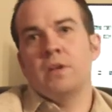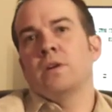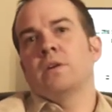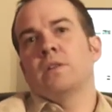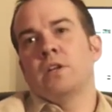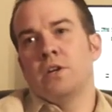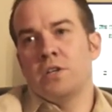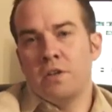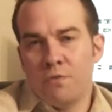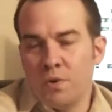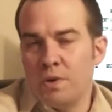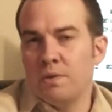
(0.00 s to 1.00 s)
There are
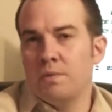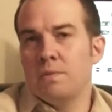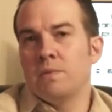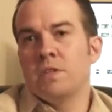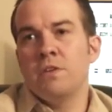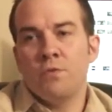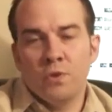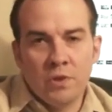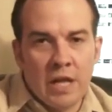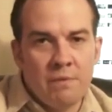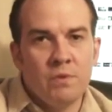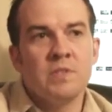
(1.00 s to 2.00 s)
different
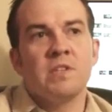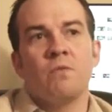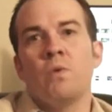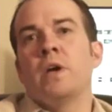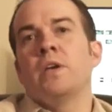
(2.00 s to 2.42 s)
levels of